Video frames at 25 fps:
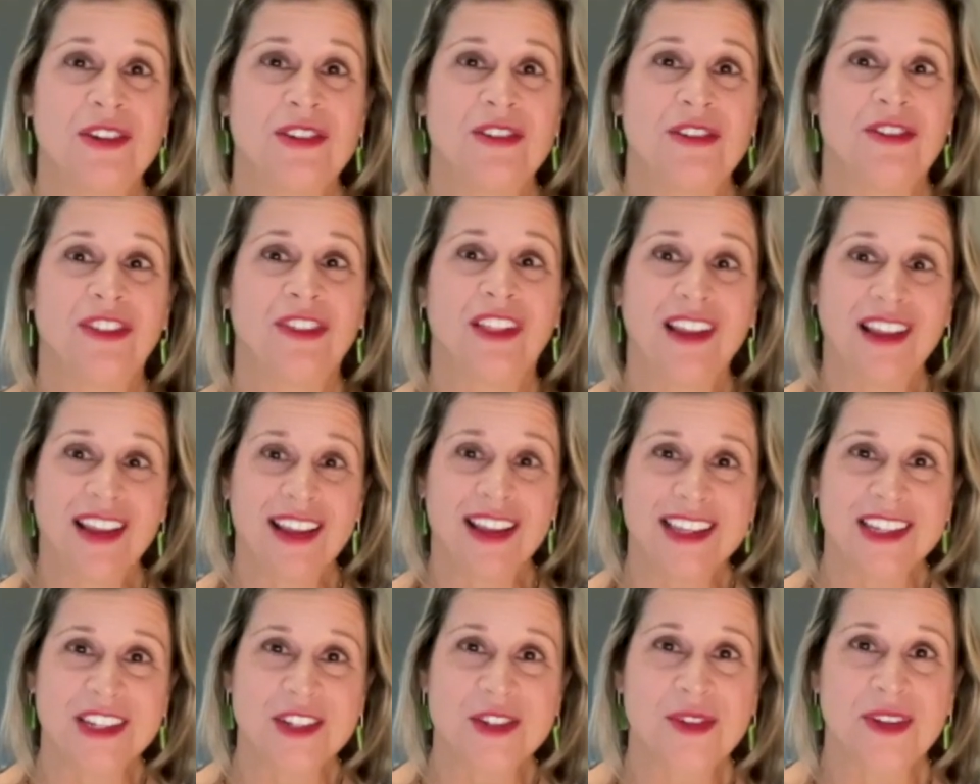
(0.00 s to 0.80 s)
flying
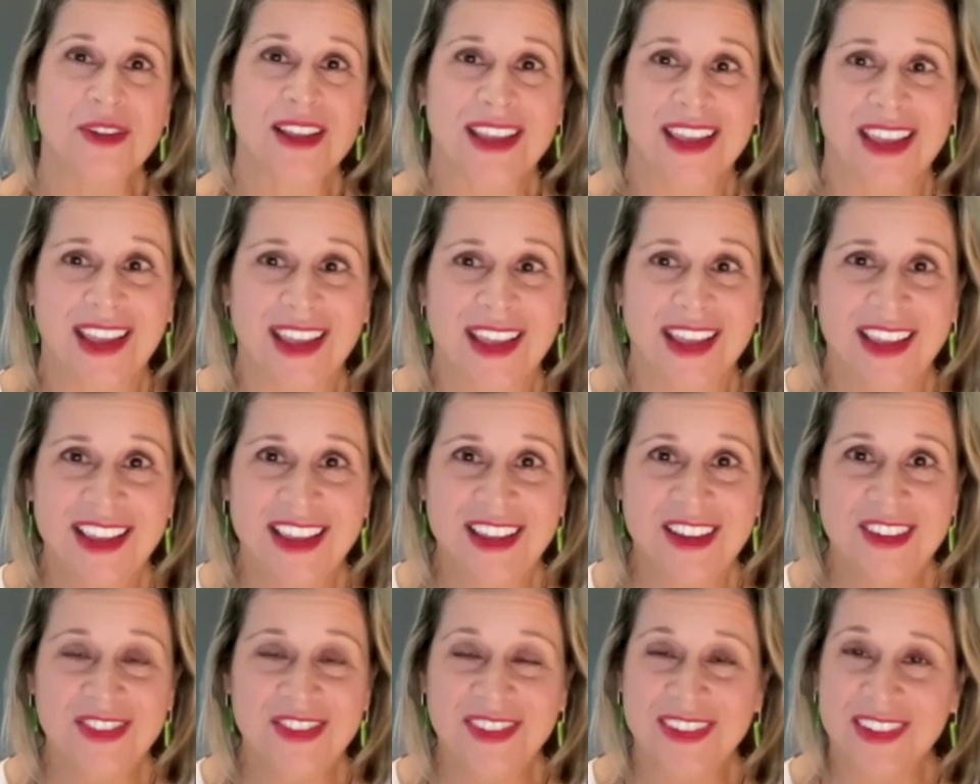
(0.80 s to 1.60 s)
into a
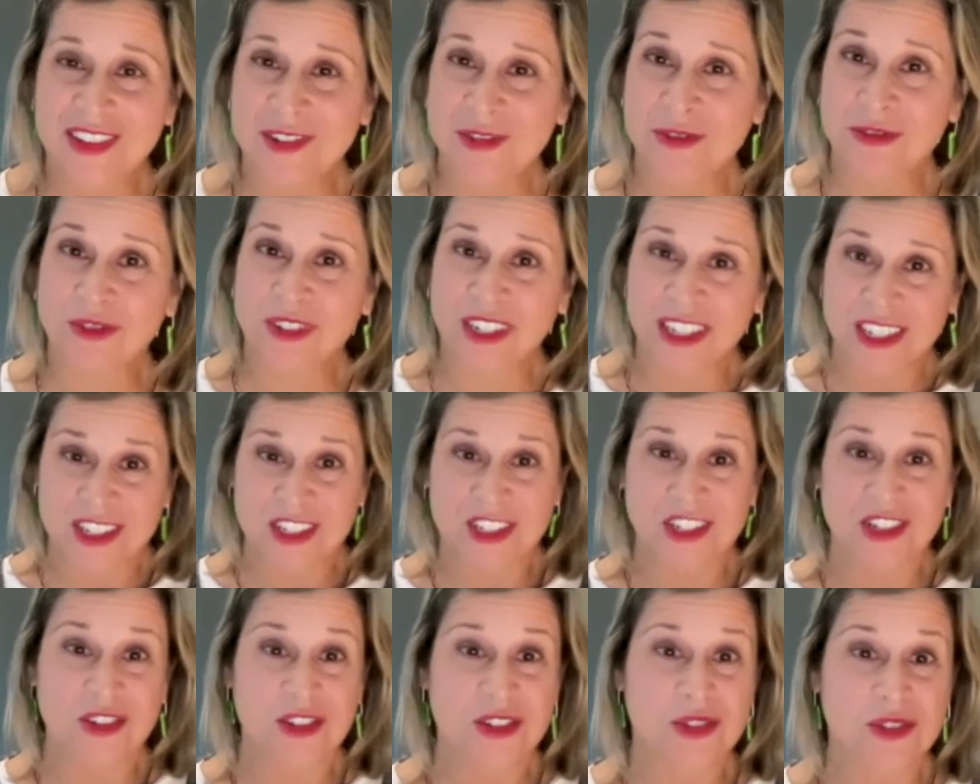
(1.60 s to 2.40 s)
cave, a
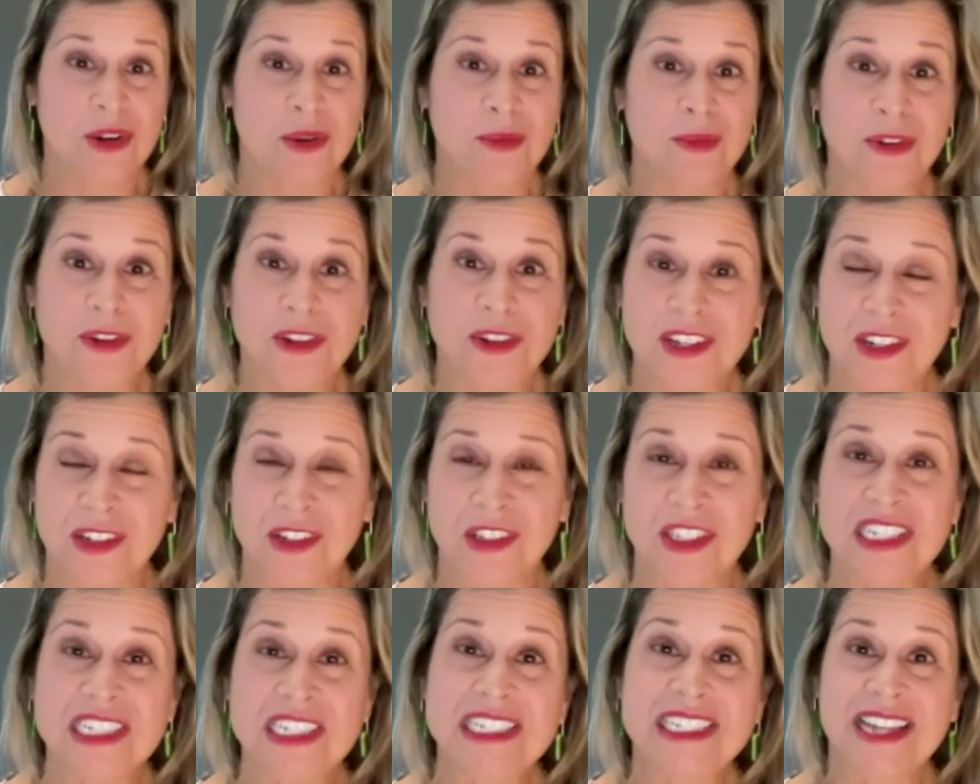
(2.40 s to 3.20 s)
rescue swimmer
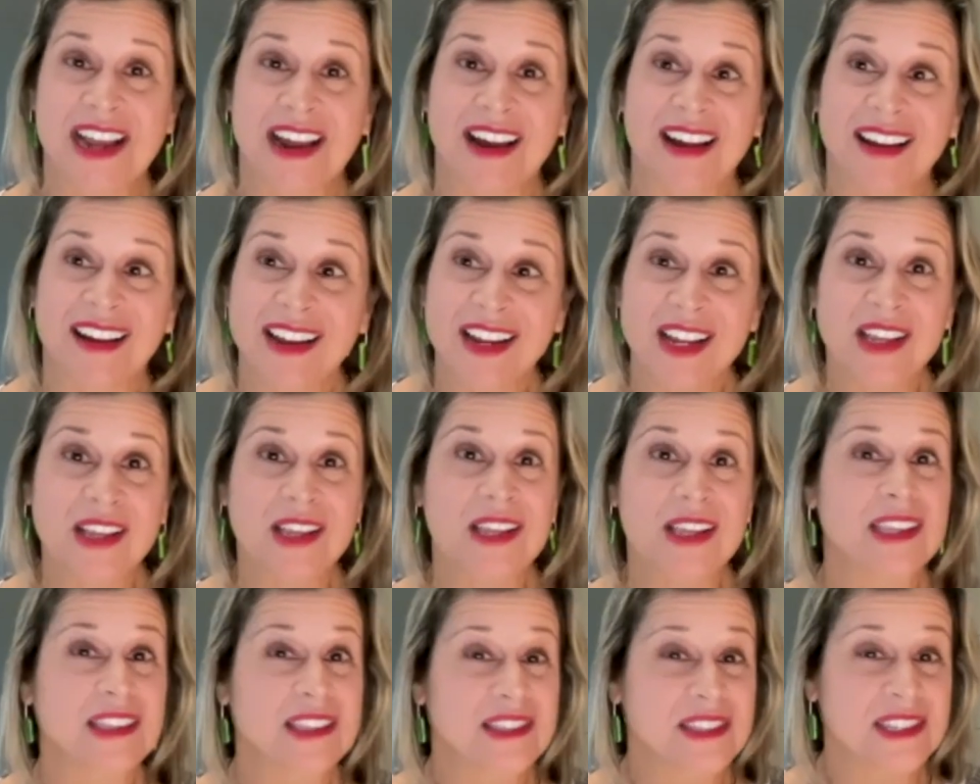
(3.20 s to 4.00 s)
nearly dying,
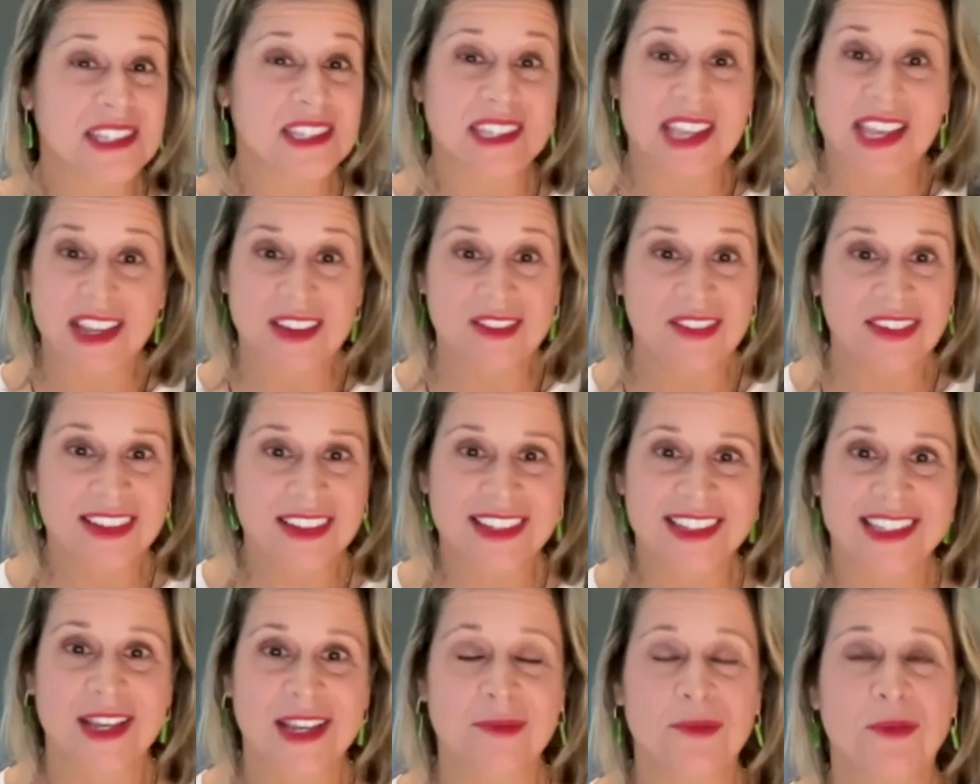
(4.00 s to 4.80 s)
saving
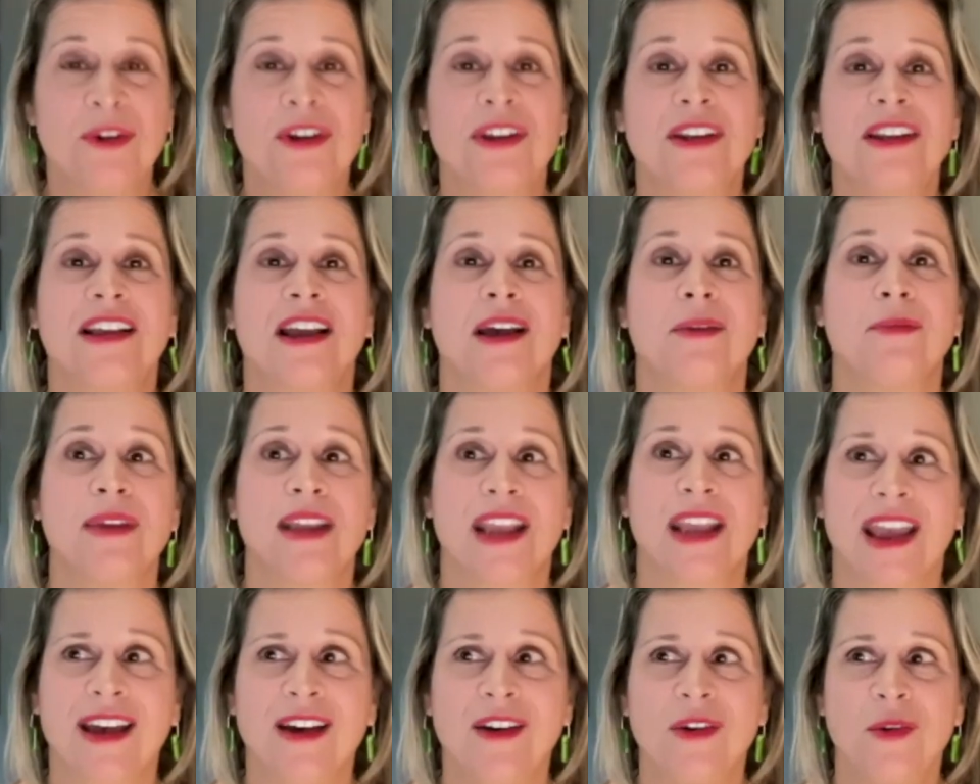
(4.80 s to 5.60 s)
someone, coming
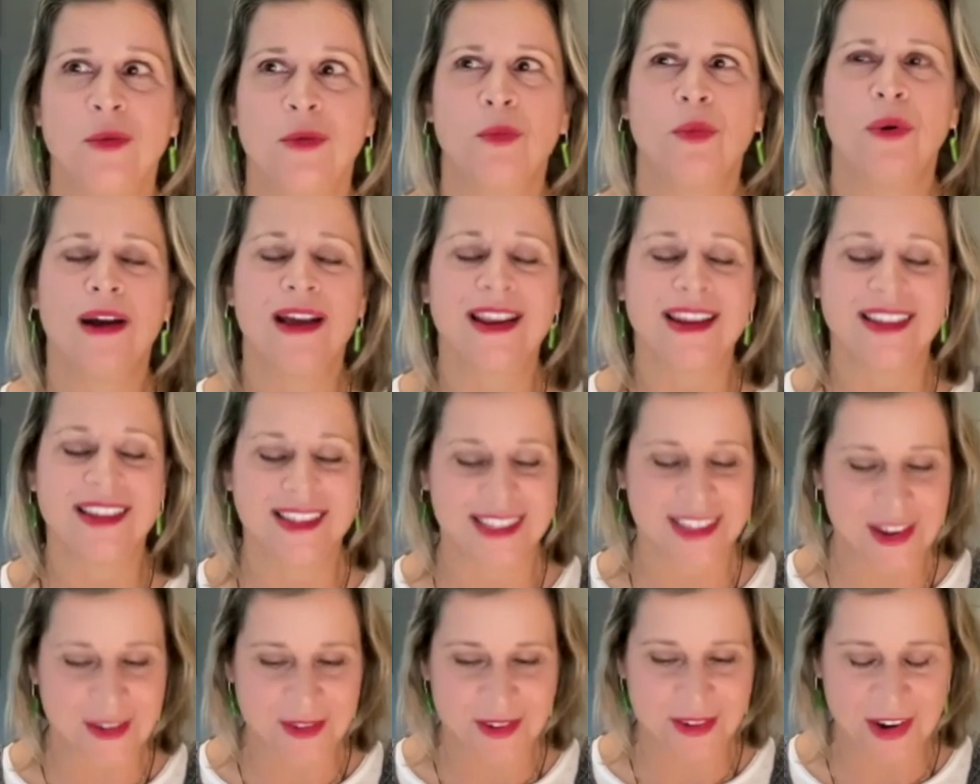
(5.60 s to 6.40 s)
out. What is
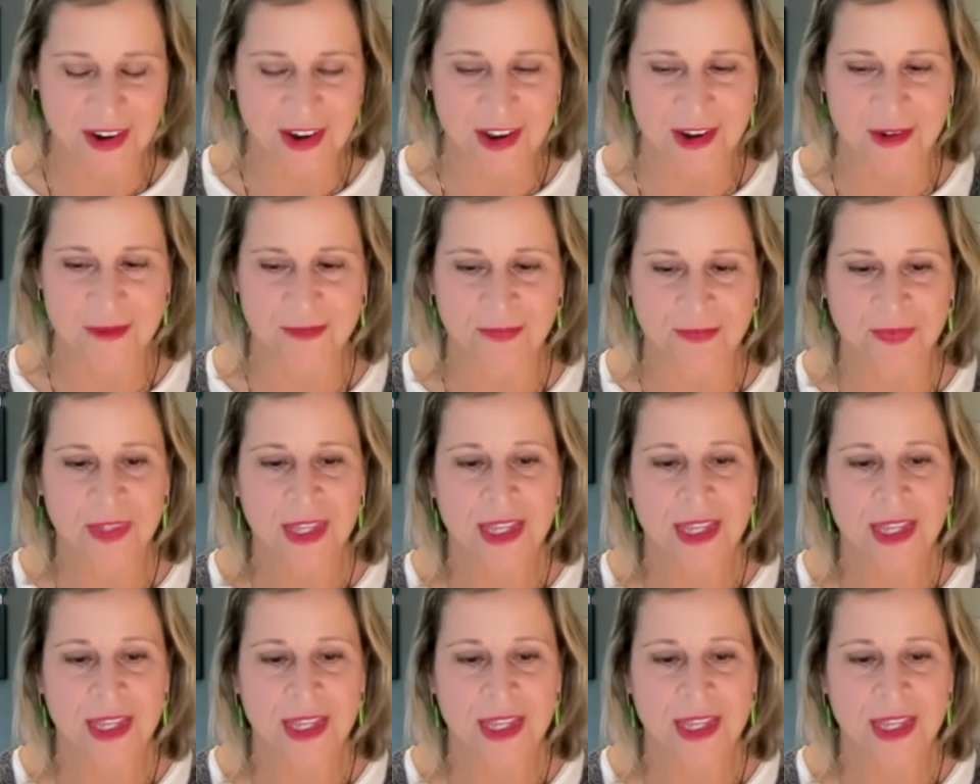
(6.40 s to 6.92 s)
going on?